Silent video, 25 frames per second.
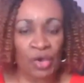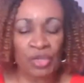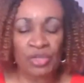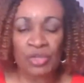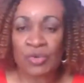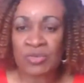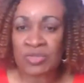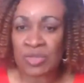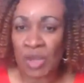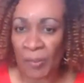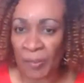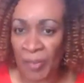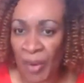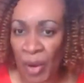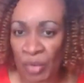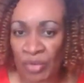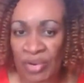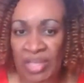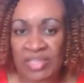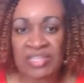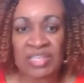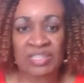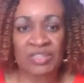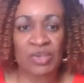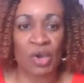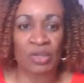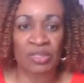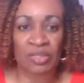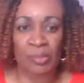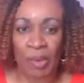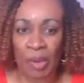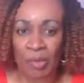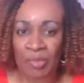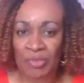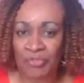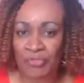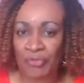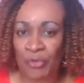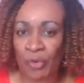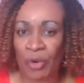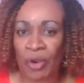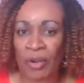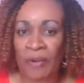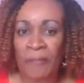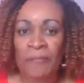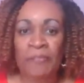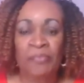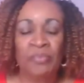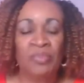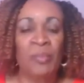on those components I talked about before,